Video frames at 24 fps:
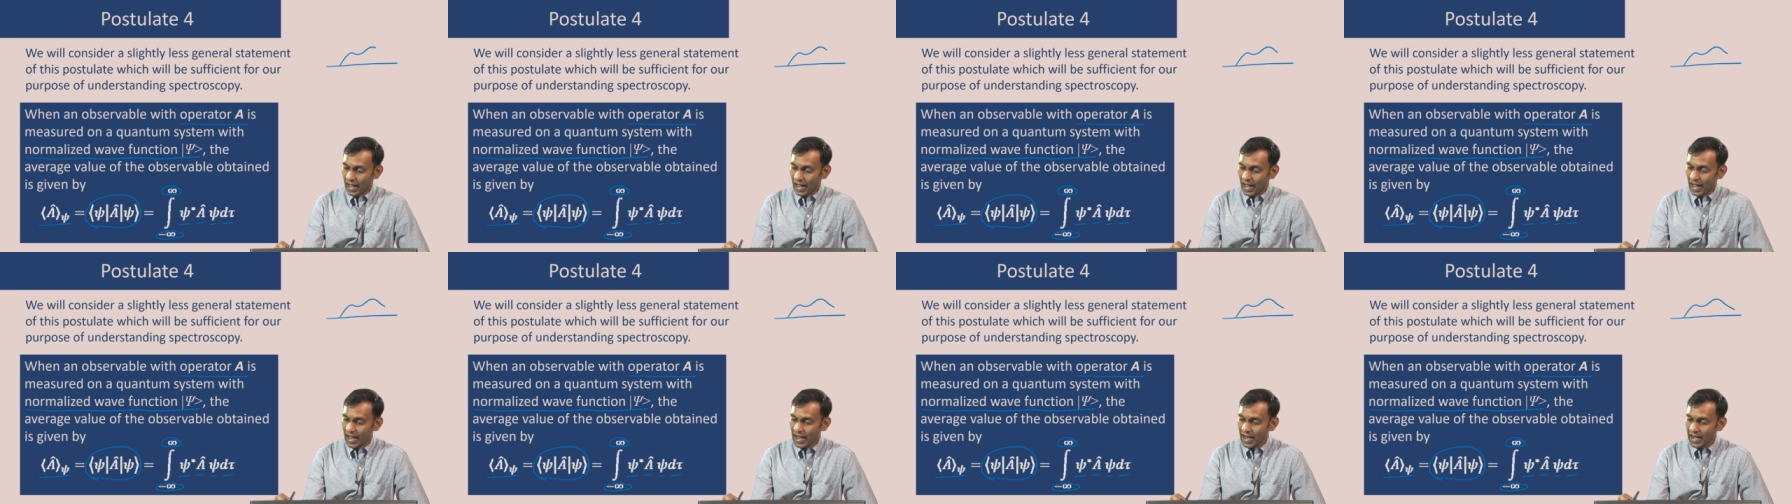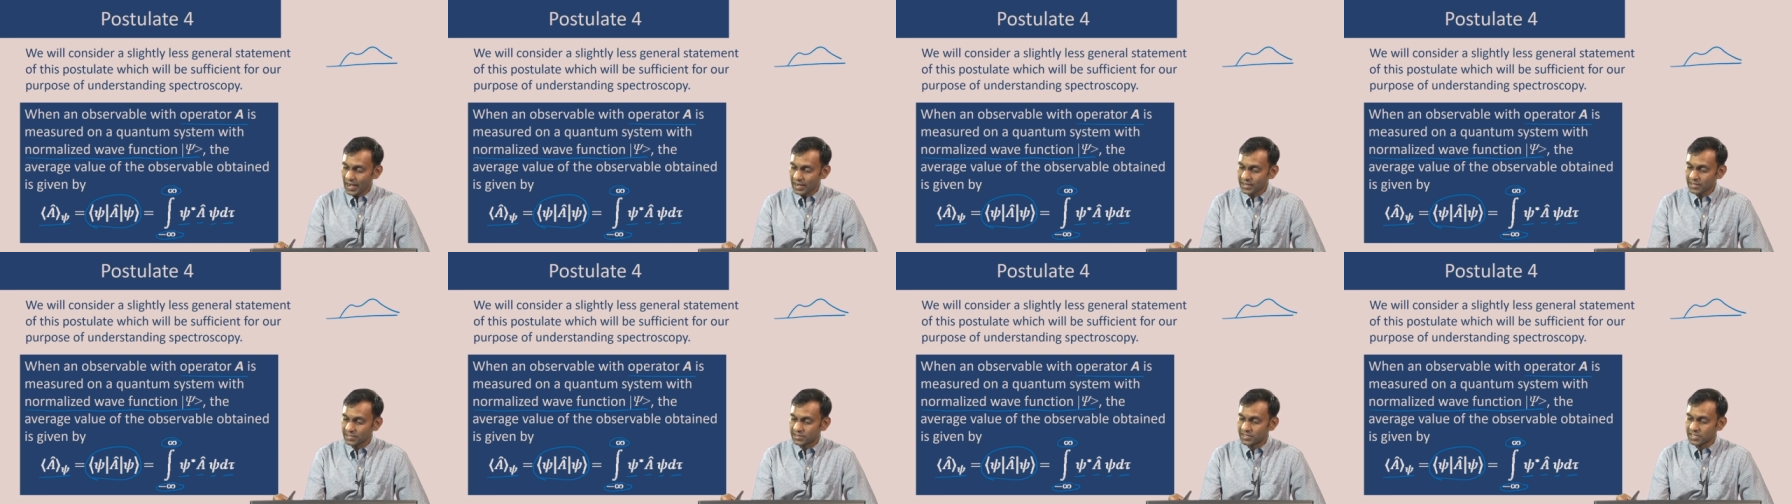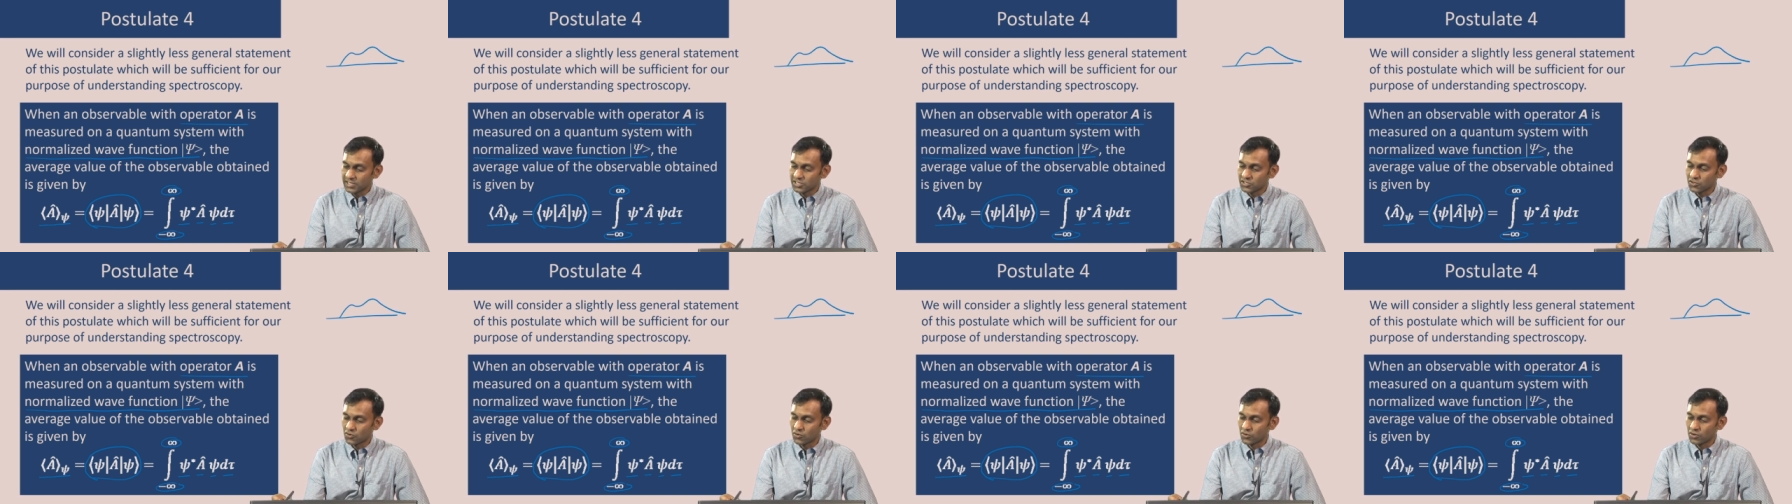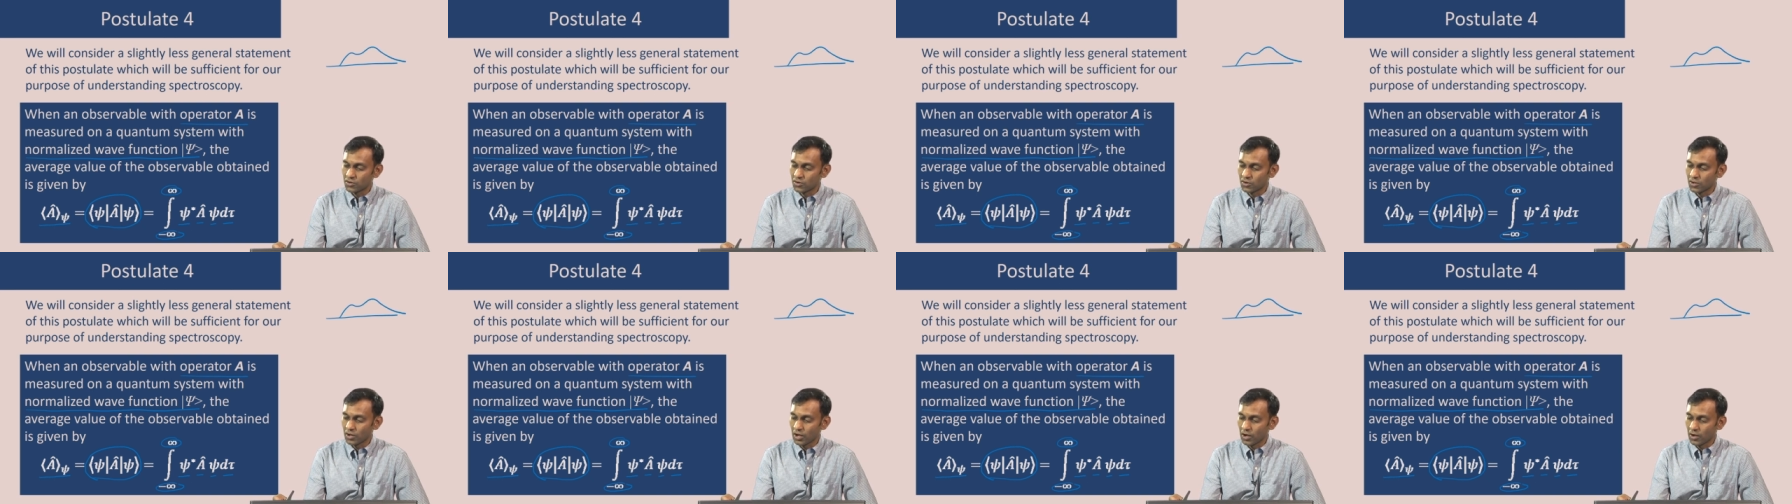and this
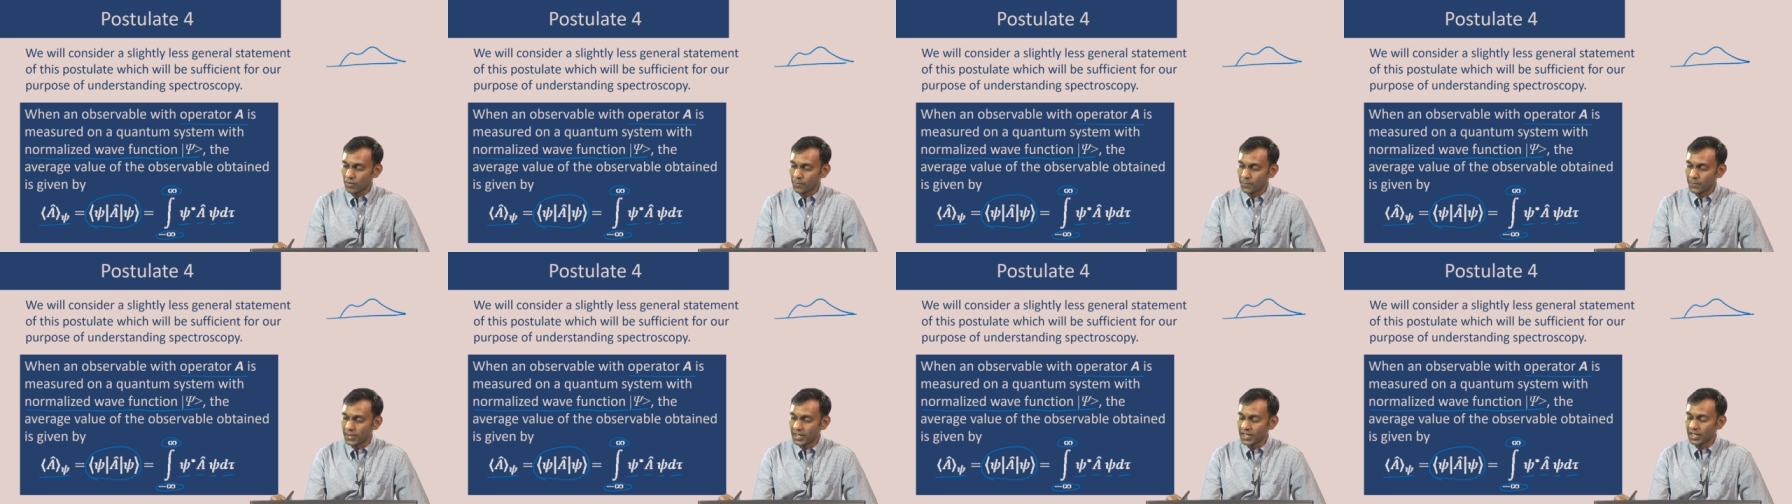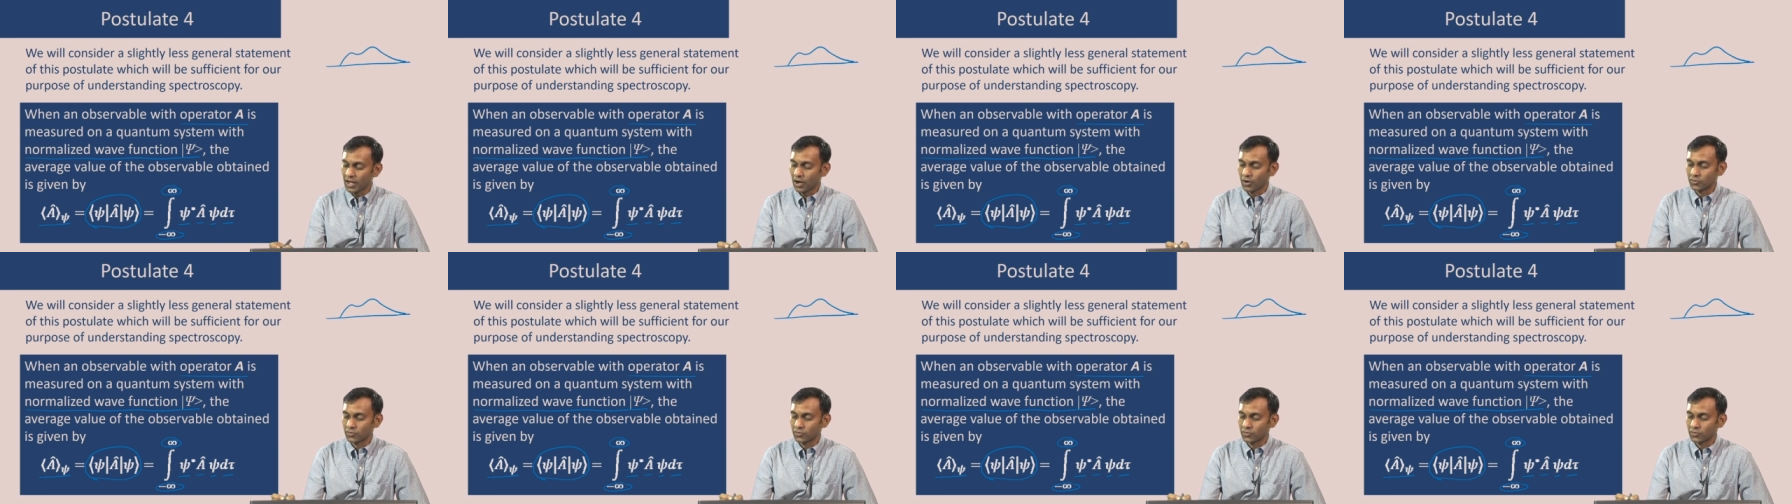could be